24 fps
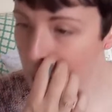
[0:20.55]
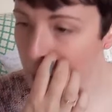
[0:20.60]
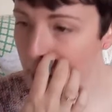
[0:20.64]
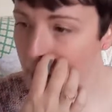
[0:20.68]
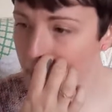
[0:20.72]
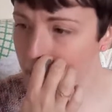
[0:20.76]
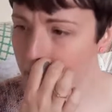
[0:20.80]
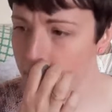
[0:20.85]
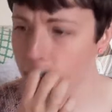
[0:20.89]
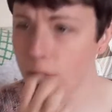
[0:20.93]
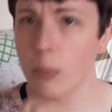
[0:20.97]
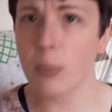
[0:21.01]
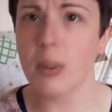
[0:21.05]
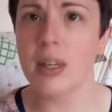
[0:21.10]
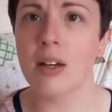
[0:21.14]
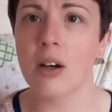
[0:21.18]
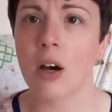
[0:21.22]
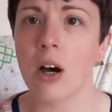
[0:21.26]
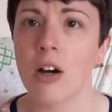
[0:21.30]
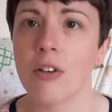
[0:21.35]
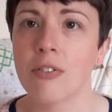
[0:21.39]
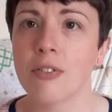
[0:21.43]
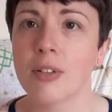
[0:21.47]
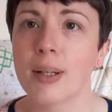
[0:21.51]
I have a week
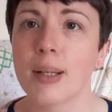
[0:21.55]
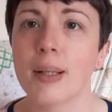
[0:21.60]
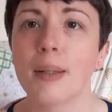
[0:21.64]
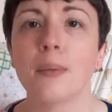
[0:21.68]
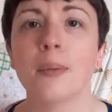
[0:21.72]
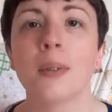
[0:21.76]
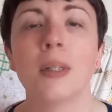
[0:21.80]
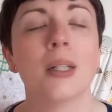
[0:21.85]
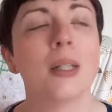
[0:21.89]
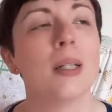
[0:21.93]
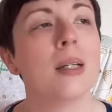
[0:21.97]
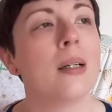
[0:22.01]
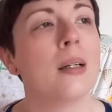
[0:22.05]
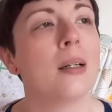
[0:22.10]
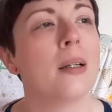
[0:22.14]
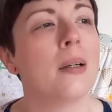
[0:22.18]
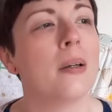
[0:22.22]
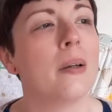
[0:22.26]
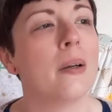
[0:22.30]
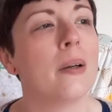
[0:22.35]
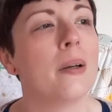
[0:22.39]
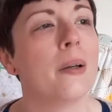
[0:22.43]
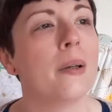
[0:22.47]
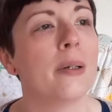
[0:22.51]
off now
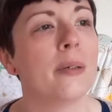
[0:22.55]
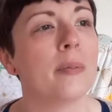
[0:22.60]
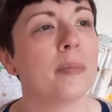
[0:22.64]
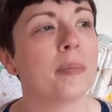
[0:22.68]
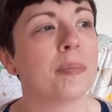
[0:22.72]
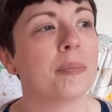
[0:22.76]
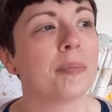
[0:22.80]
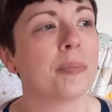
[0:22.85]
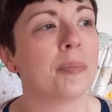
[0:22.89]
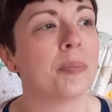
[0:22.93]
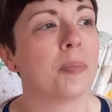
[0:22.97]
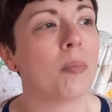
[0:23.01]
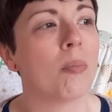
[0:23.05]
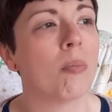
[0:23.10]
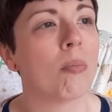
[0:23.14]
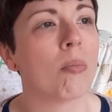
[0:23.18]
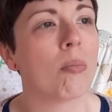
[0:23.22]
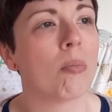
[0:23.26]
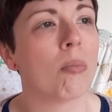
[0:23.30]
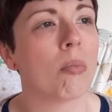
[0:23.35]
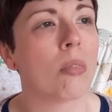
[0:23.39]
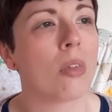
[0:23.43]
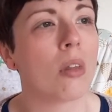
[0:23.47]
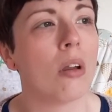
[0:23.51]
over
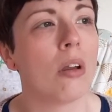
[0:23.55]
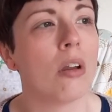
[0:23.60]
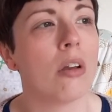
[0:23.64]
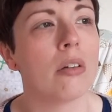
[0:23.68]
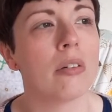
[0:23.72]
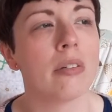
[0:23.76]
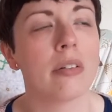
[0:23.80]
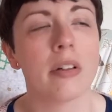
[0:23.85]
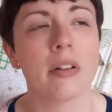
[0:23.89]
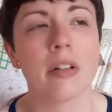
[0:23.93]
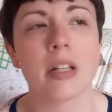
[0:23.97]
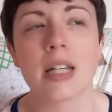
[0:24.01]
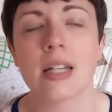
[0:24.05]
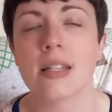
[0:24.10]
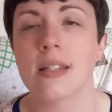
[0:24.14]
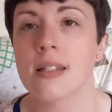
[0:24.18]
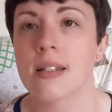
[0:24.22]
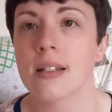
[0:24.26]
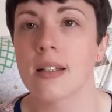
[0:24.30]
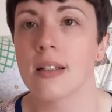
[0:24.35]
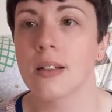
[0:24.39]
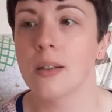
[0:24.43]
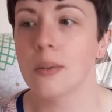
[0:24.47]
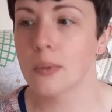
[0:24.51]

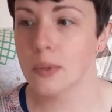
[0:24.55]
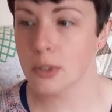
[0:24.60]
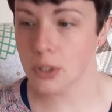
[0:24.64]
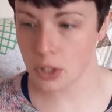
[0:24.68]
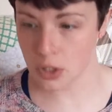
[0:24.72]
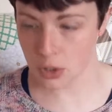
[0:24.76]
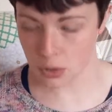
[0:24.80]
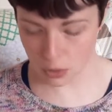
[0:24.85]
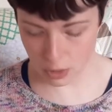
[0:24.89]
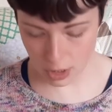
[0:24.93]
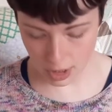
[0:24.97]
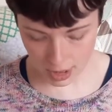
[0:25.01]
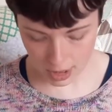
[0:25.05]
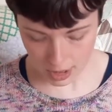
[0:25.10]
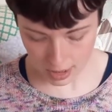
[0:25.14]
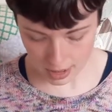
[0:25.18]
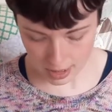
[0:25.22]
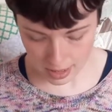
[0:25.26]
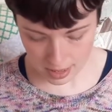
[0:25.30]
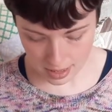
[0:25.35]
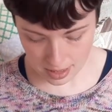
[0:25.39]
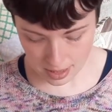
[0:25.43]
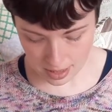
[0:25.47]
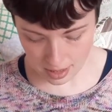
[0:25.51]
Easter, which is really
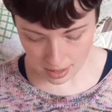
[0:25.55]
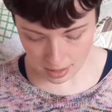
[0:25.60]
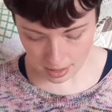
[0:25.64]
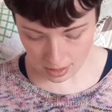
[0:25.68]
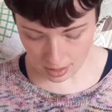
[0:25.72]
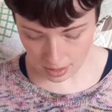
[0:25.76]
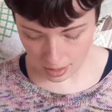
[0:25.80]
nice.